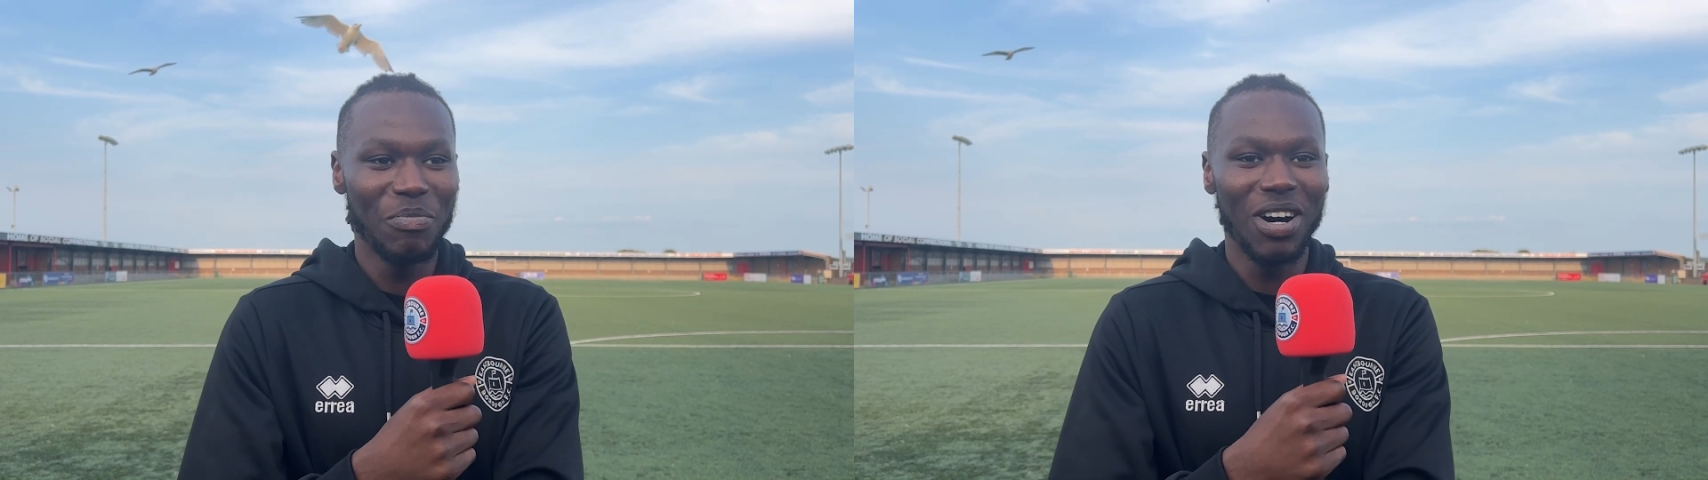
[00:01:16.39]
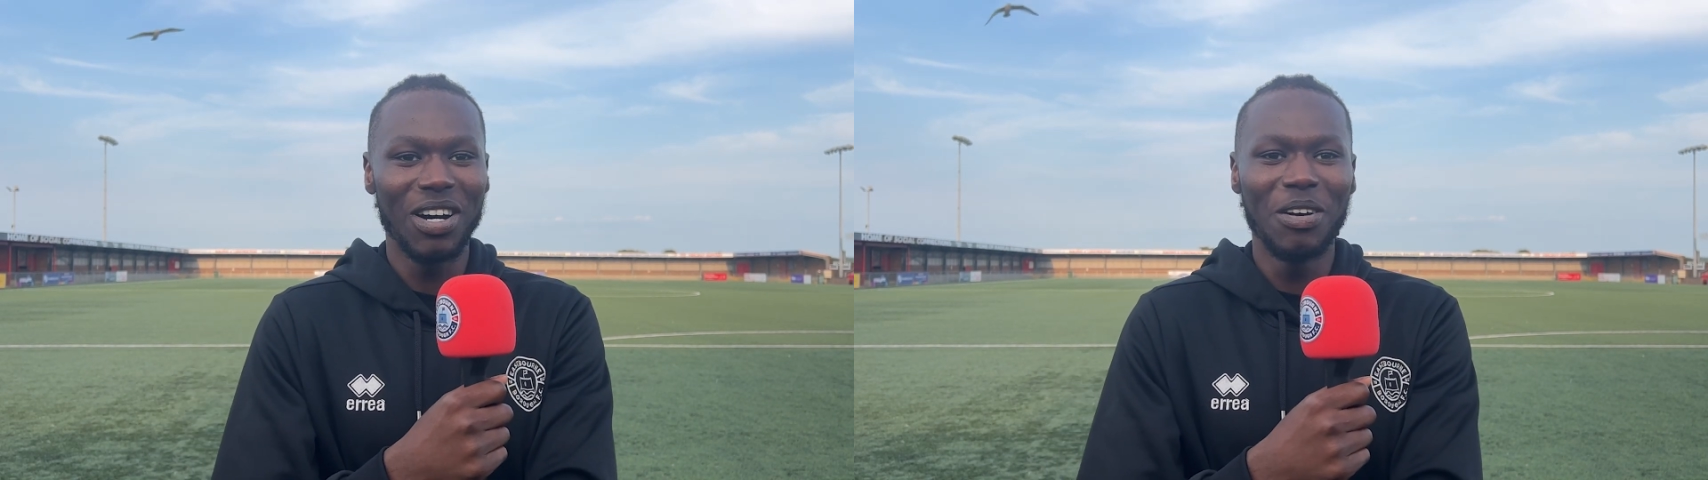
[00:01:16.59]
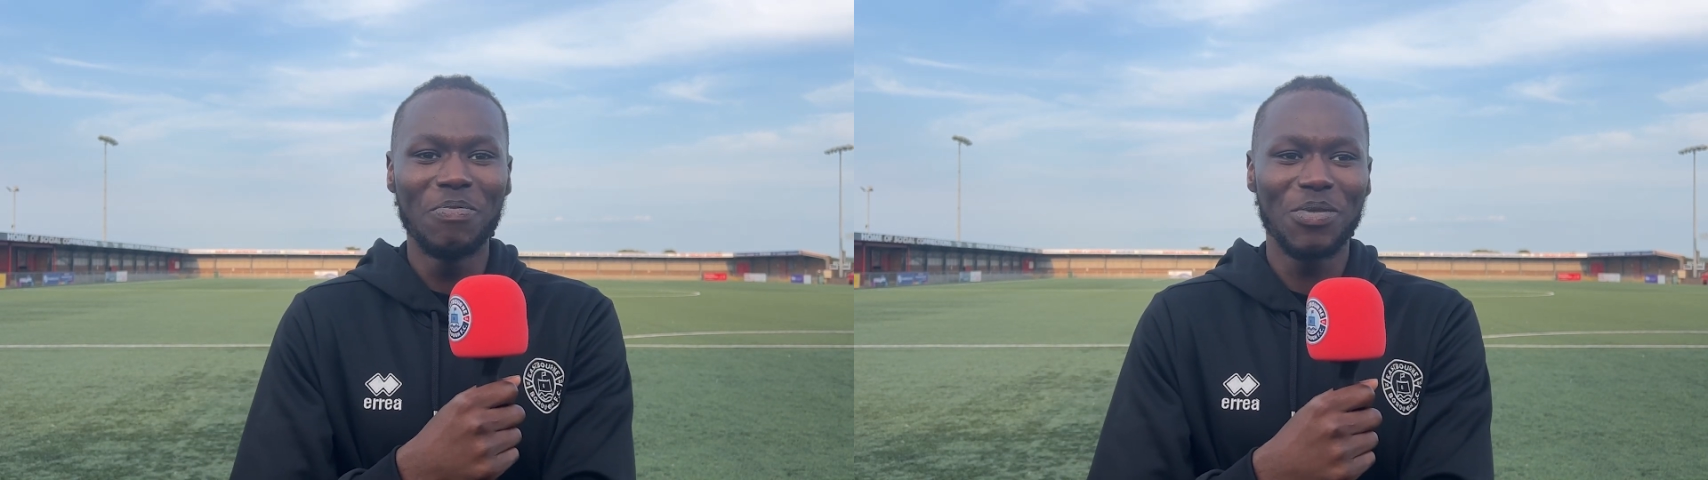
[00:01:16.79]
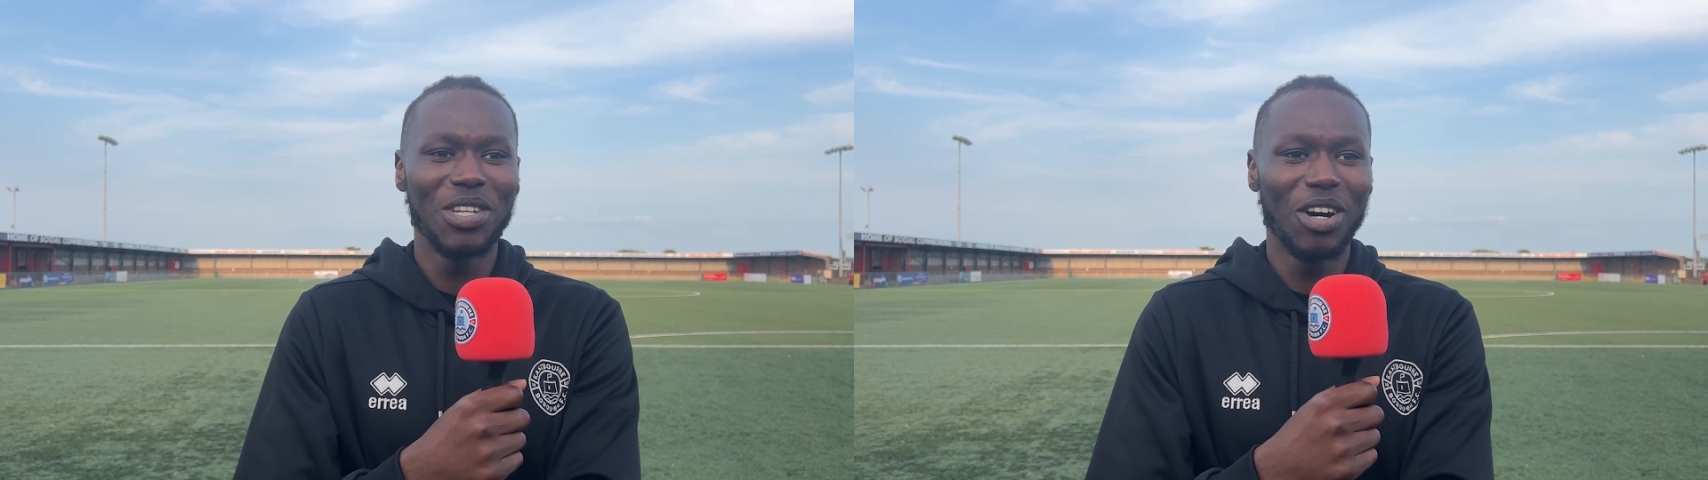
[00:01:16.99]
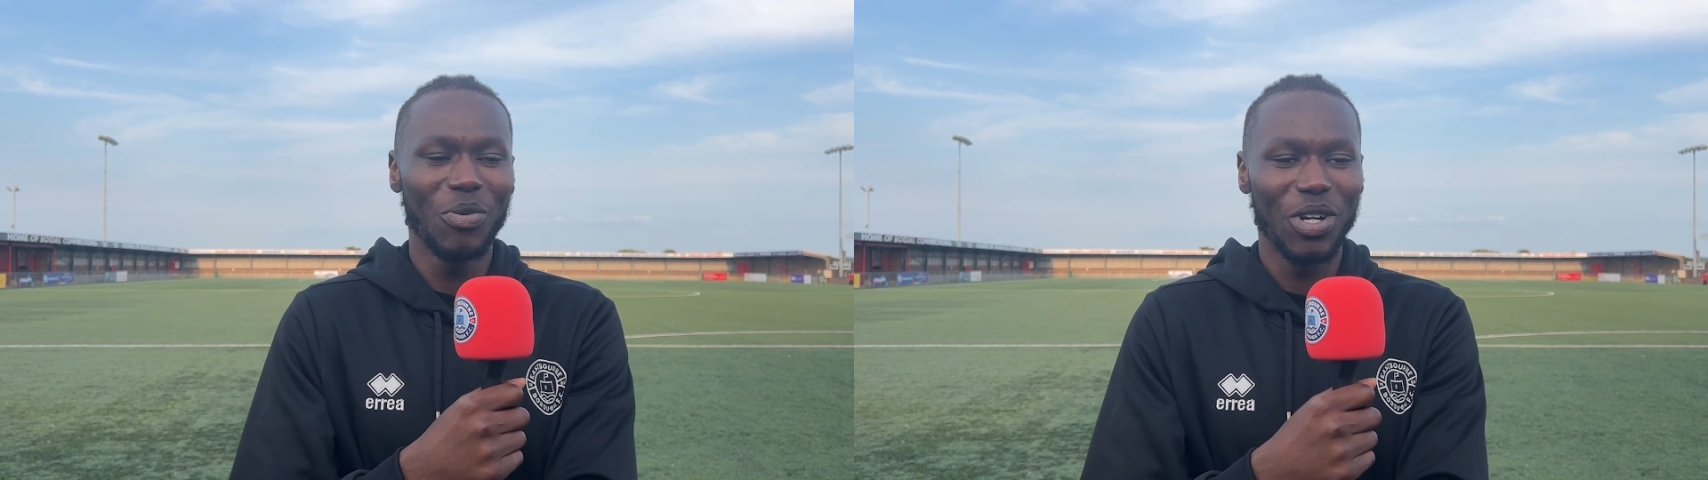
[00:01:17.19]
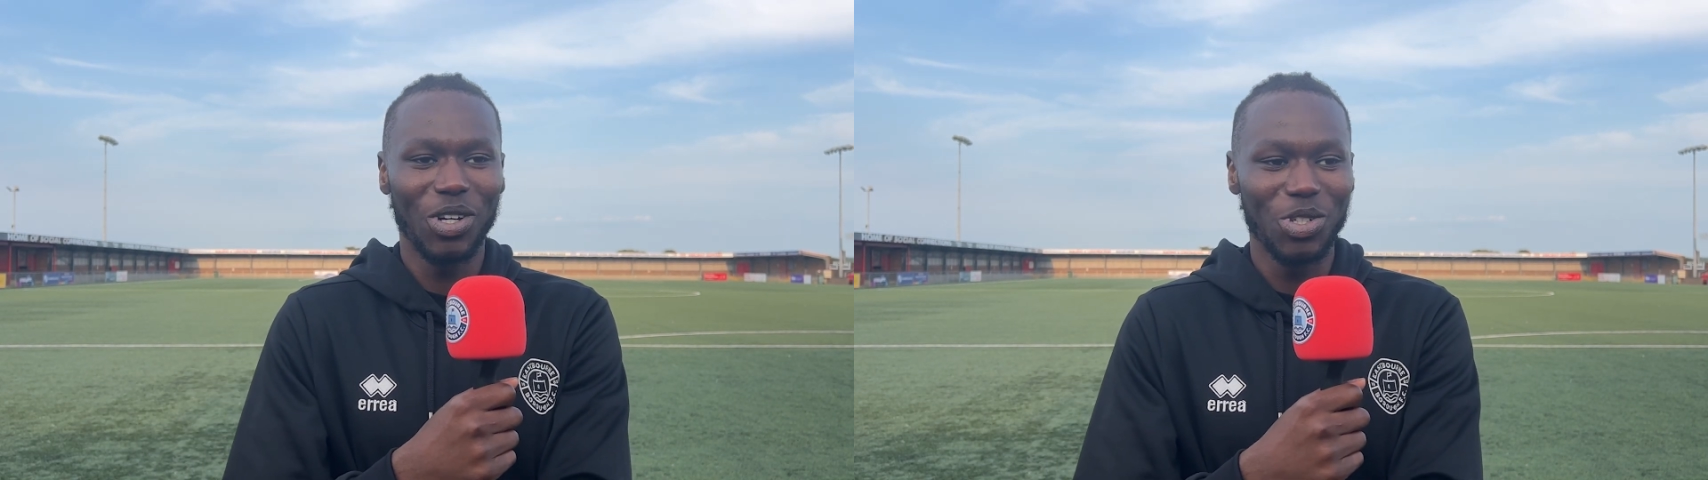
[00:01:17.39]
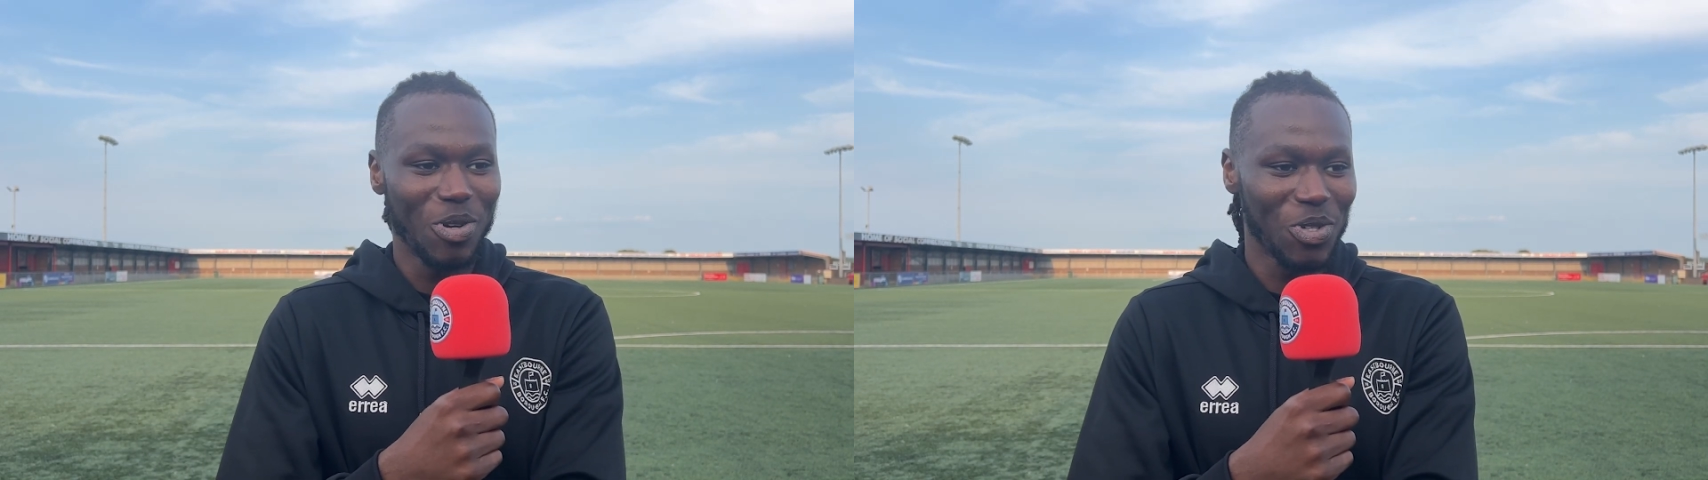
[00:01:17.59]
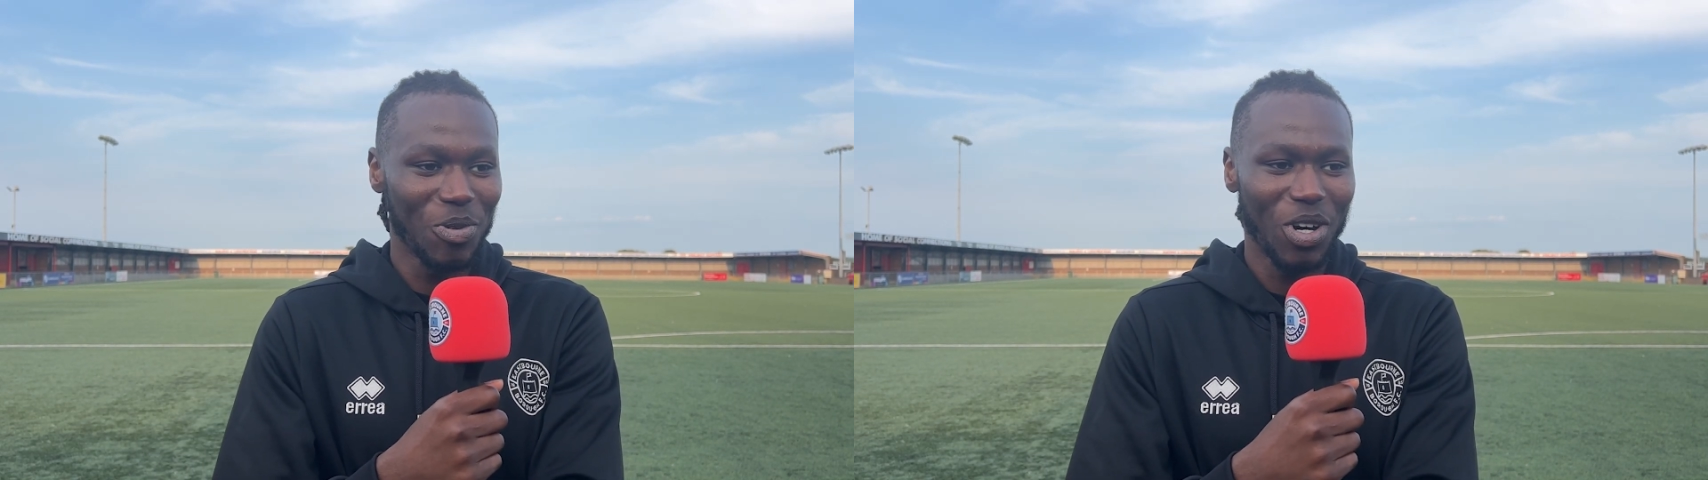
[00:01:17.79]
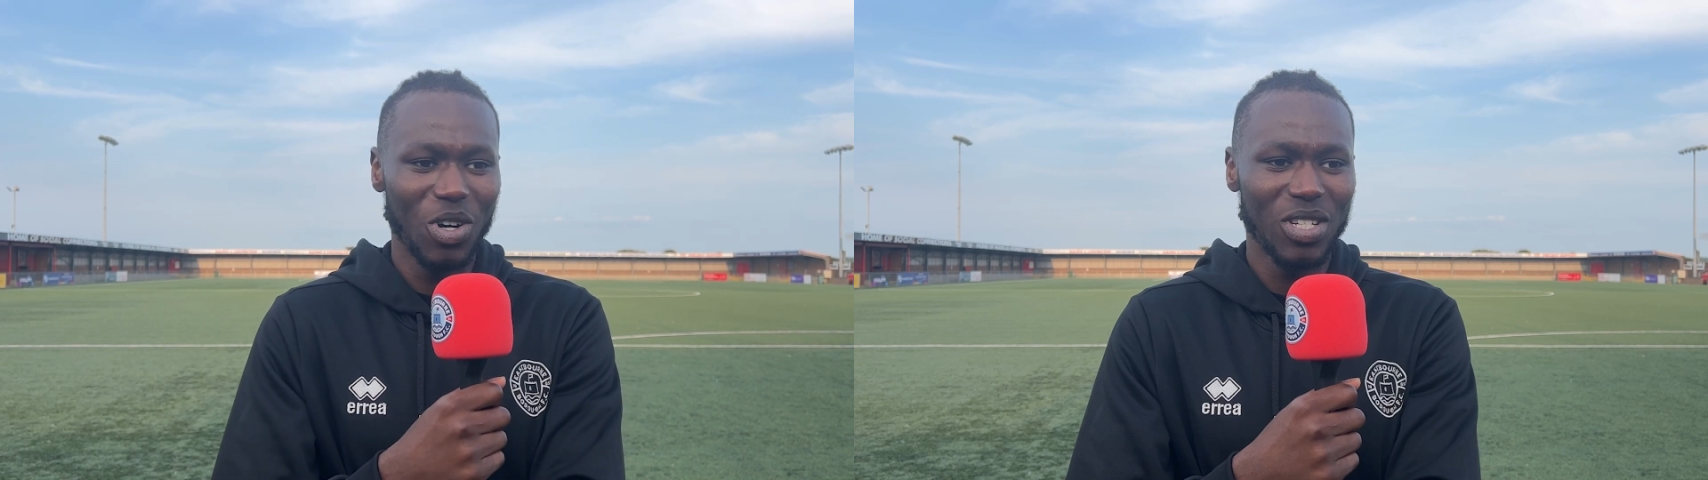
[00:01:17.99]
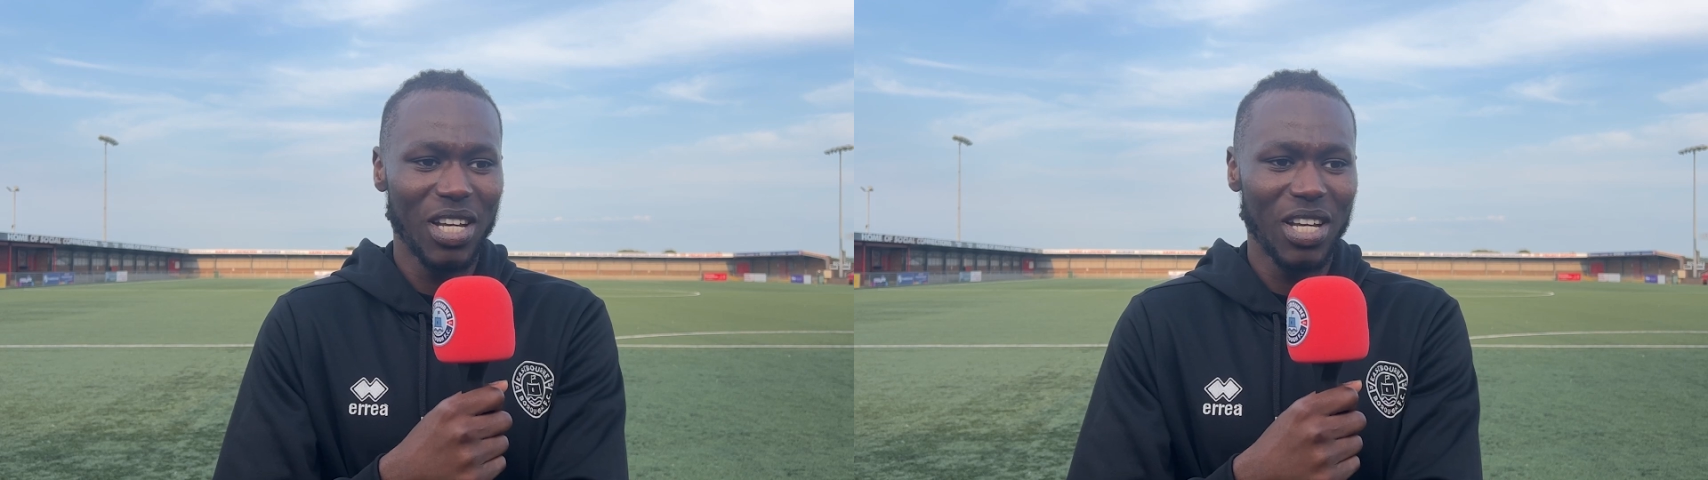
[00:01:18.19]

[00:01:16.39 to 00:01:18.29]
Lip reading: but I want to contribute some goals.